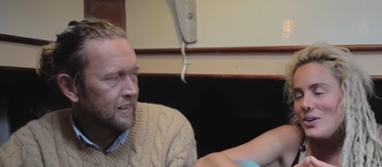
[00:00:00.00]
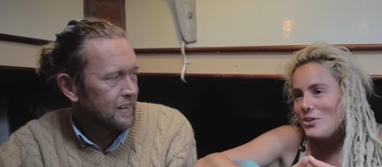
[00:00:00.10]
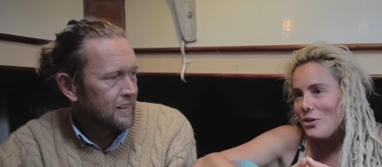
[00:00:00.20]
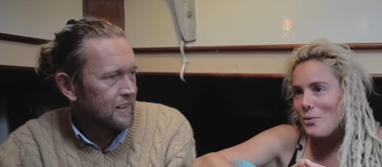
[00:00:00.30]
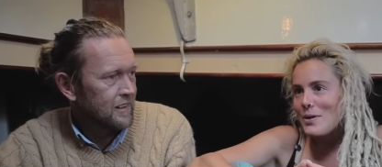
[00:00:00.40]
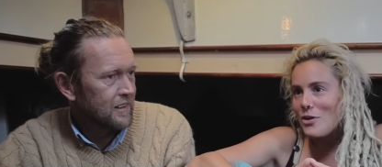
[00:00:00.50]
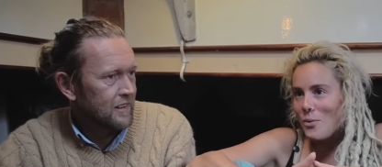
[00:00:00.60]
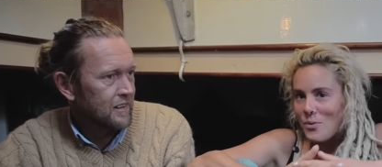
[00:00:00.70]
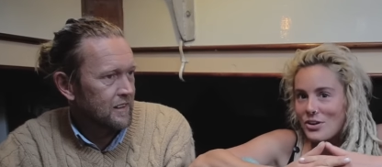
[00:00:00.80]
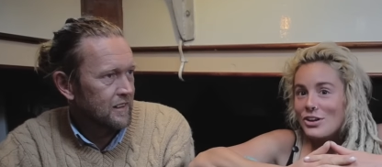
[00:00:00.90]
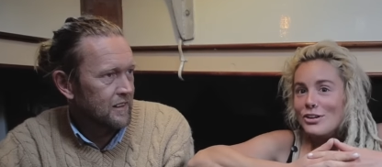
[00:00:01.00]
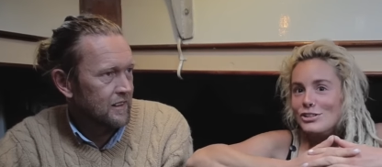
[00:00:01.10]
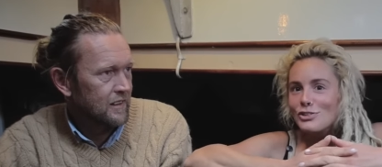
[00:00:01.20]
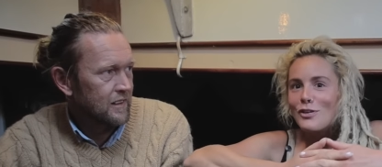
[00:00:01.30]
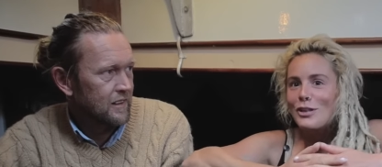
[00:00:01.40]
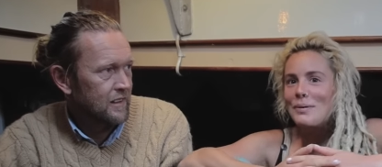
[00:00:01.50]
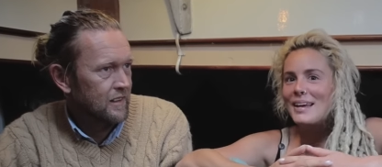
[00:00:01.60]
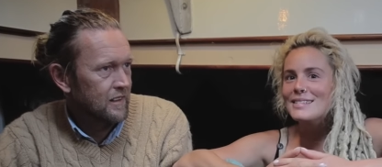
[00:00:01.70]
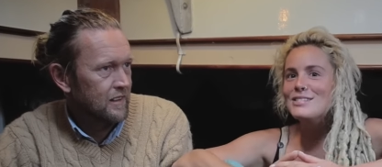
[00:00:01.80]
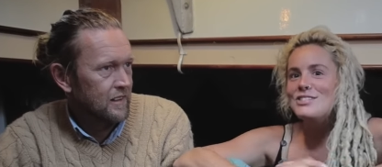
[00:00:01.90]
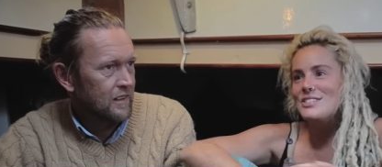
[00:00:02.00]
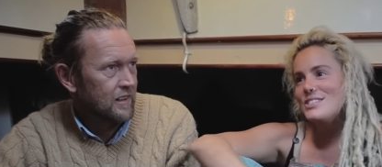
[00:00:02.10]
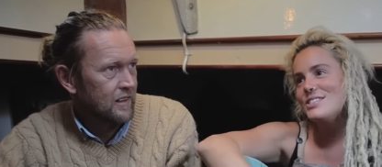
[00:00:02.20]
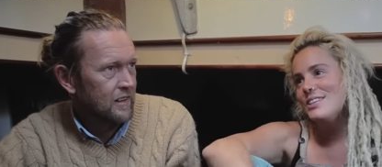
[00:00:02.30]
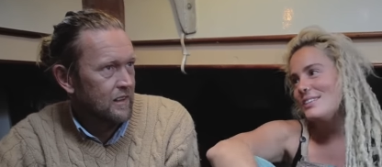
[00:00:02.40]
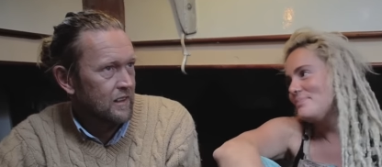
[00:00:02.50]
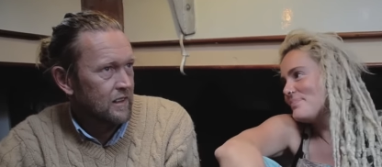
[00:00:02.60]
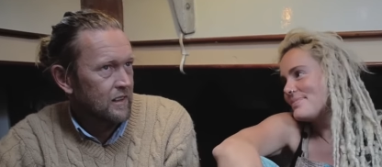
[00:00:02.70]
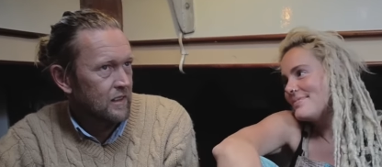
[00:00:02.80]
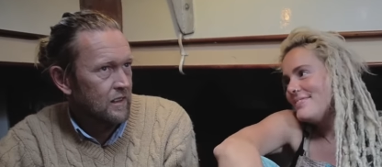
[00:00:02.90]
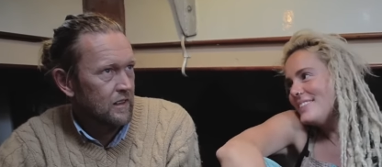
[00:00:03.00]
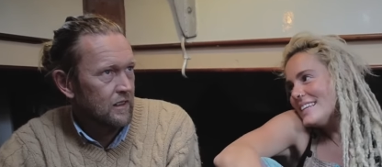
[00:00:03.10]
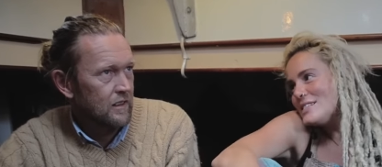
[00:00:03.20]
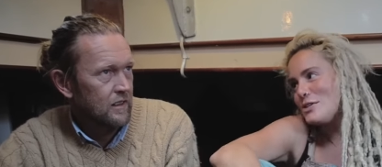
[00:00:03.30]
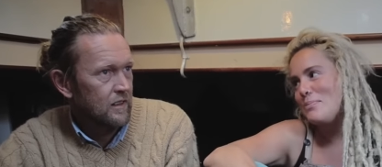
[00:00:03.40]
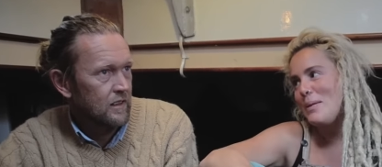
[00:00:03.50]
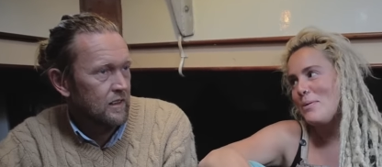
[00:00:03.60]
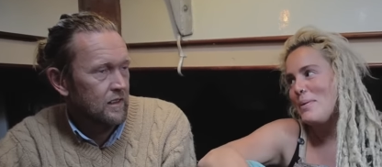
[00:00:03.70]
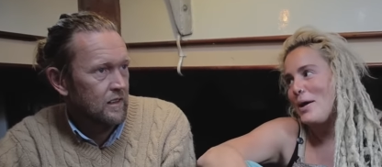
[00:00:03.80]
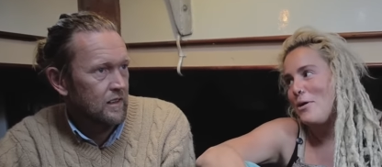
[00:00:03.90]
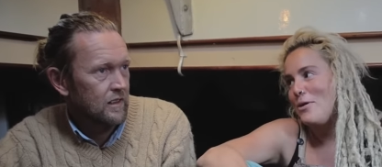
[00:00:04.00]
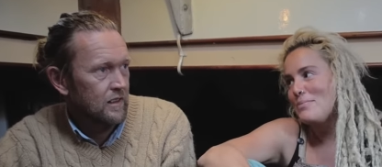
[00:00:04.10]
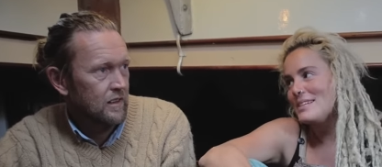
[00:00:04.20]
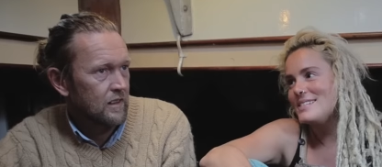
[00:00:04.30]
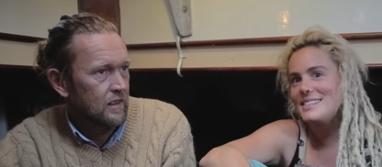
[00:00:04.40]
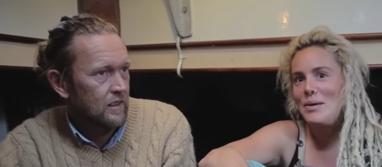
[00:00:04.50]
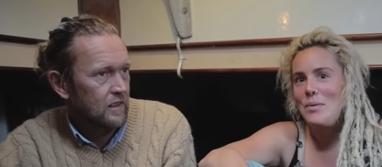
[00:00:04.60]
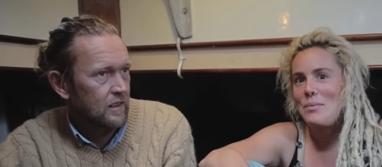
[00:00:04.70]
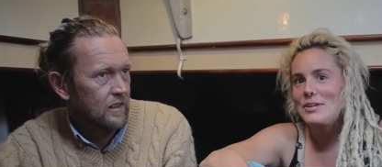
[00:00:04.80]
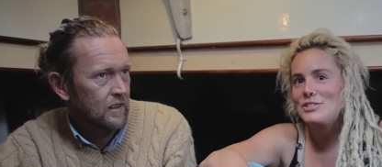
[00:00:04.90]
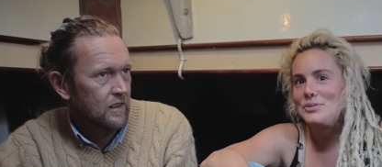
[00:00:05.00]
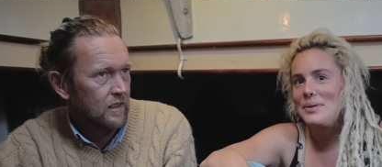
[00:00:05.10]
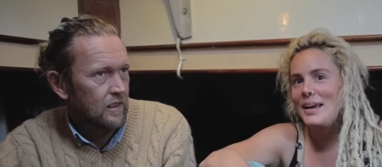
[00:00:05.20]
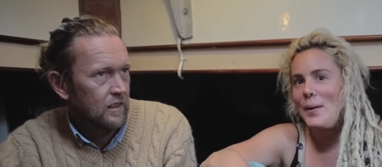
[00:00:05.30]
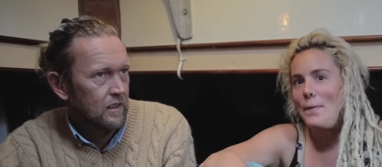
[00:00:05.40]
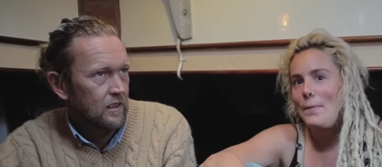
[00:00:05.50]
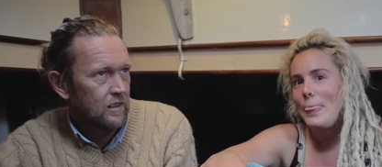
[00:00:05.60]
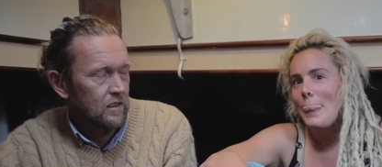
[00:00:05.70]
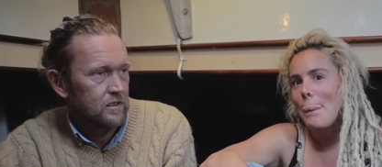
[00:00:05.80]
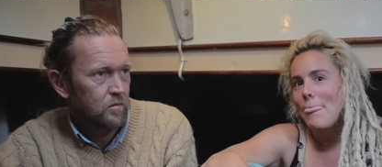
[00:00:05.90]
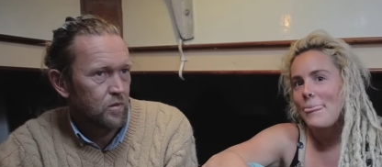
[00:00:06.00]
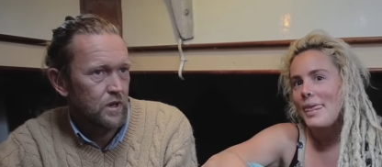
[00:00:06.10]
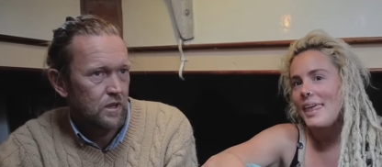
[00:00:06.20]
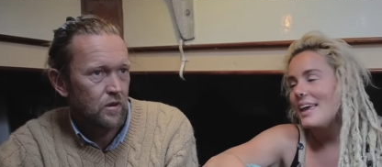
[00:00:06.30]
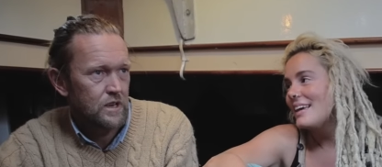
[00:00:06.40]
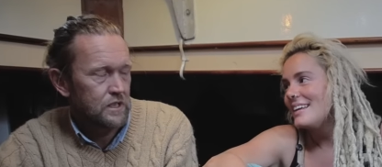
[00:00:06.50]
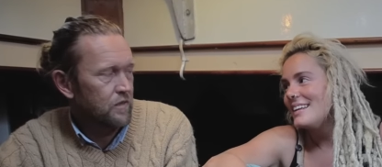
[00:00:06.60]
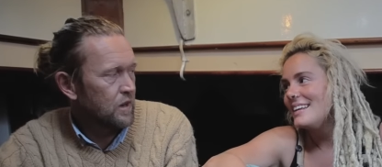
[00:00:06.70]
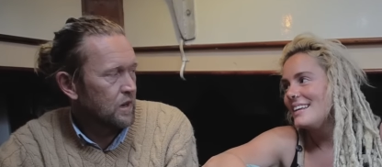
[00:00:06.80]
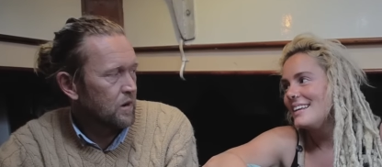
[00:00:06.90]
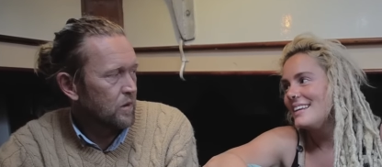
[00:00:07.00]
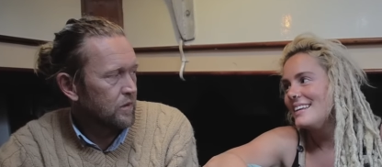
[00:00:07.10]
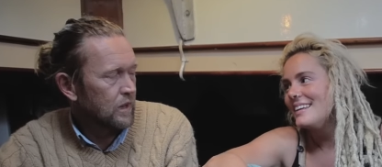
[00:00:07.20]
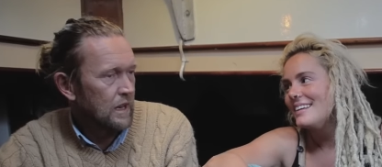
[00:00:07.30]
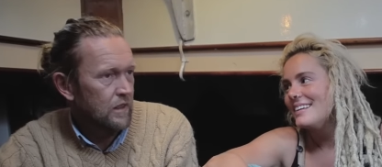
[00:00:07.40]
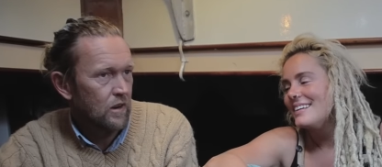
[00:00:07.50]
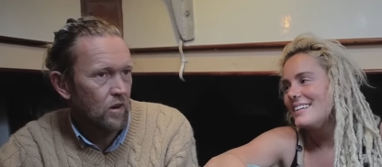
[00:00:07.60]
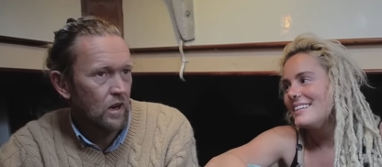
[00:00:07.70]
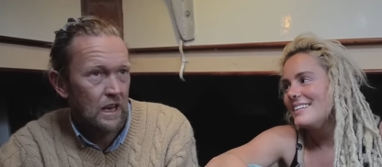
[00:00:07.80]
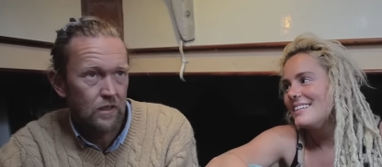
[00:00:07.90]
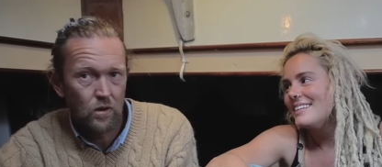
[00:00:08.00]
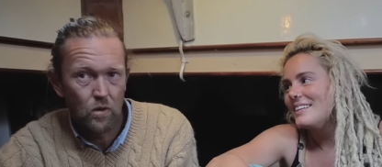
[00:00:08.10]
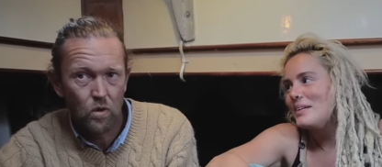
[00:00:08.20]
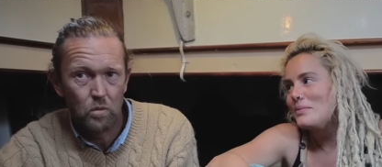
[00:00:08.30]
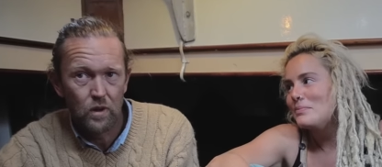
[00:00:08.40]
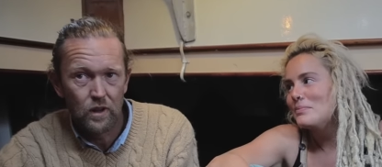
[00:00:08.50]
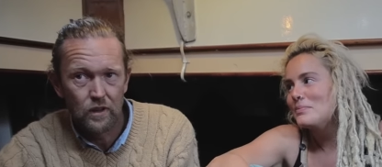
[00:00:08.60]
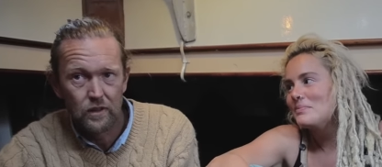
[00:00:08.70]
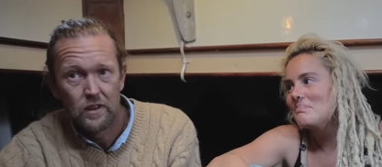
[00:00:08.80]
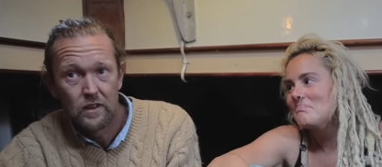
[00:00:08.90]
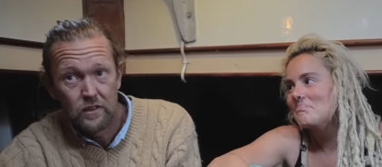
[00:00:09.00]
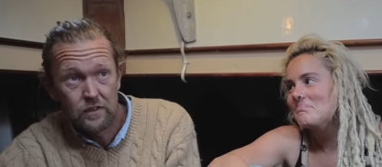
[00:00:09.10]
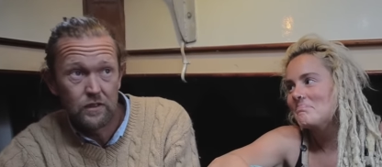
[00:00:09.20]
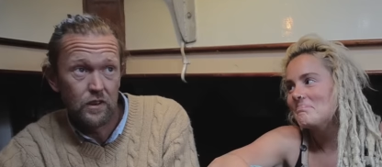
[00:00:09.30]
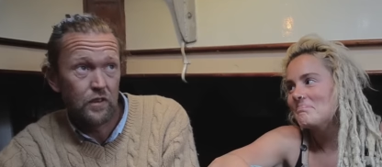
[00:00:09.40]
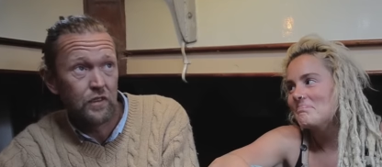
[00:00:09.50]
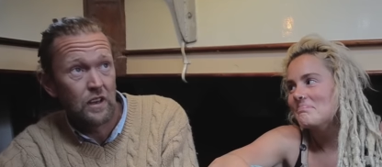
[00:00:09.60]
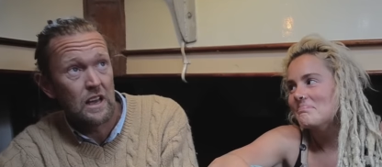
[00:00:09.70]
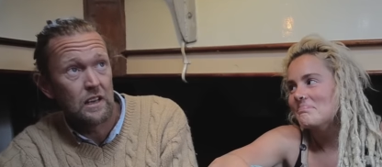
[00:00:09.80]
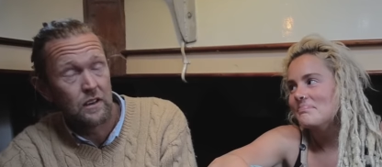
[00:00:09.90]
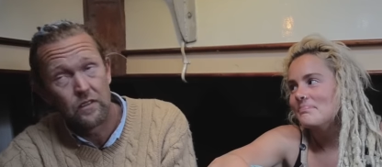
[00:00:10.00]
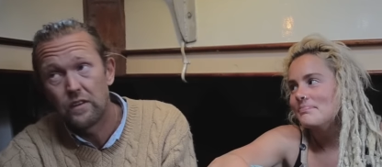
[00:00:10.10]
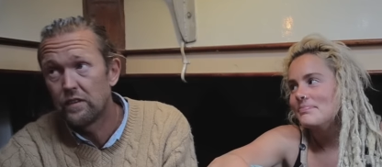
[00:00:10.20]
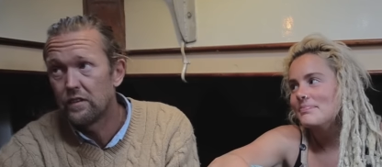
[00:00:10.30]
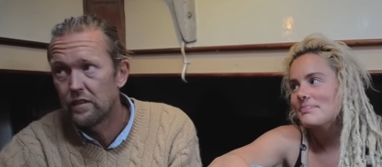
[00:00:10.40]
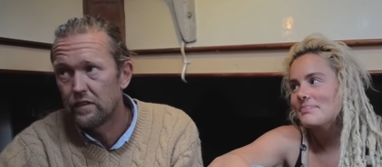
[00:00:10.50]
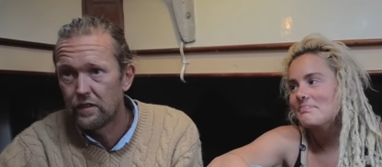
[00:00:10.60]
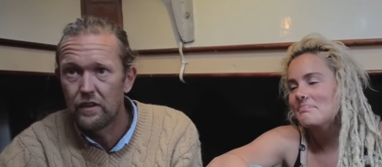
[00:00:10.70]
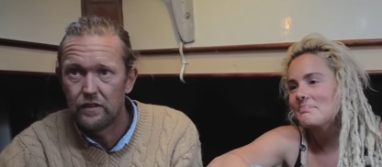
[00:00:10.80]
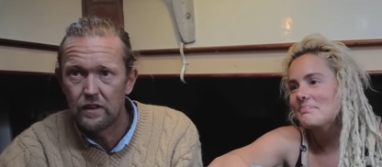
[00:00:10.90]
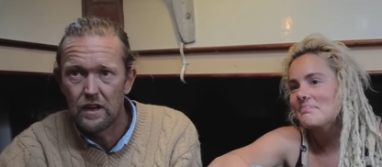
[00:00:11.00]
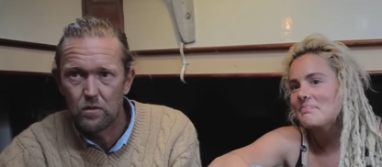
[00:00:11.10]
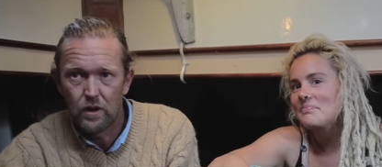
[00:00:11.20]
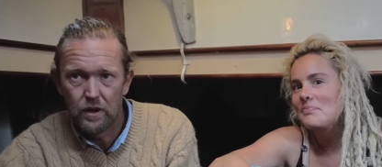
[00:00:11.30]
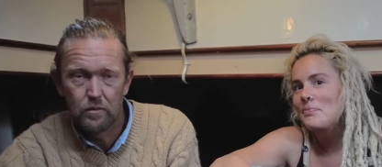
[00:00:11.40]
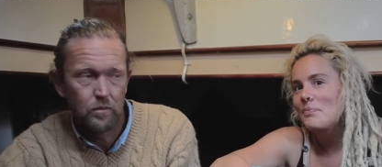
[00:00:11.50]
Speaker 1: you know, we don't want a huge following. It's just to, so people back home can see what we're doing. And
Speaker 2: there's some pretty crazy videos. Like, they're not like the normal. This is us sailing, and this is it's it's like we're